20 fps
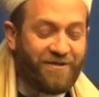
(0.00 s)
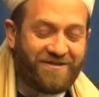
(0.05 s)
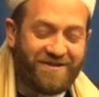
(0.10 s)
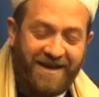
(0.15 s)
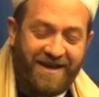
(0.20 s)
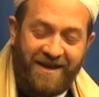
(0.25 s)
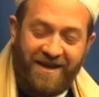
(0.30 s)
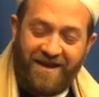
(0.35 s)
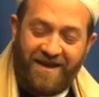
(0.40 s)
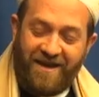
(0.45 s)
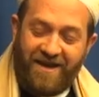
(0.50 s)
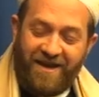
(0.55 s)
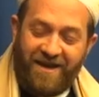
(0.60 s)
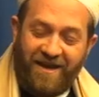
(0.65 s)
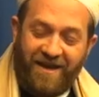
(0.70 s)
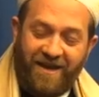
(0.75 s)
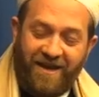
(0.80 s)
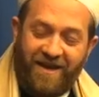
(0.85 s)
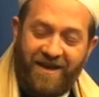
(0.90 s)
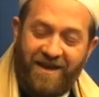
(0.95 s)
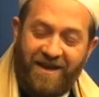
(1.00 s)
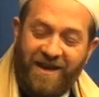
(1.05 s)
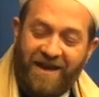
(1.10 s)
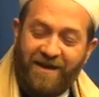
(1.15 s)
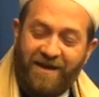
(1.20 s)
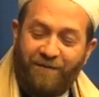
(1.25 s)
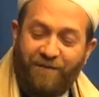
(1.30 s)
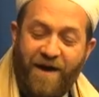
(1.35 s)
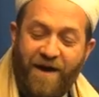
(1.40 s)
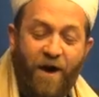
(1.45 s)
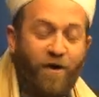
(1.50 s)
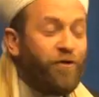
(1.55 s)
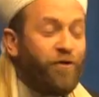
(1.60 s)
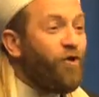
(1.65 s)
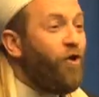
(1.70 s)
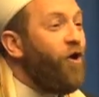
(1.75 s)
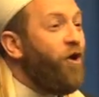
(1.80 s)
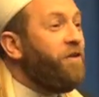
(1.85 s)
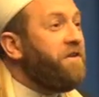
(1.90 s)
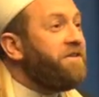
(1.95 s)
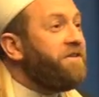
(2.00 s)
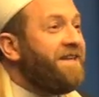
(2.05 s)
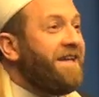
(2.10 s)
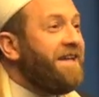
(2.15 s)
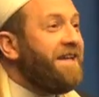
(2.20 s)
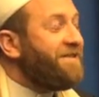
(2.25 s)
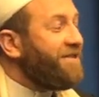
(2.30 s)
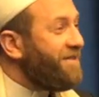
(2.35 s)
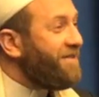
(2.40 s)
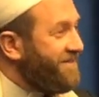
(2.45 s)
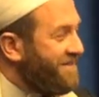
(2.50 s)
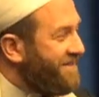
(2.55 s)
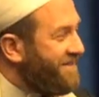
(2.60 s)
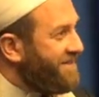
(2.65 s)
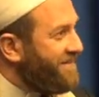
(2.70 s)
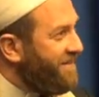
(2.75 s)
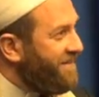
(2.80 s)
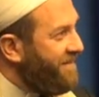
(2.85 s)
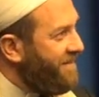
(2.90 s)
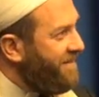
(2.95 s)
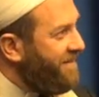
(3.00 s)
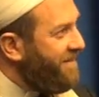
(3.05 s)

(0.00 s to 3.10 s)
You see, he found all the teachers.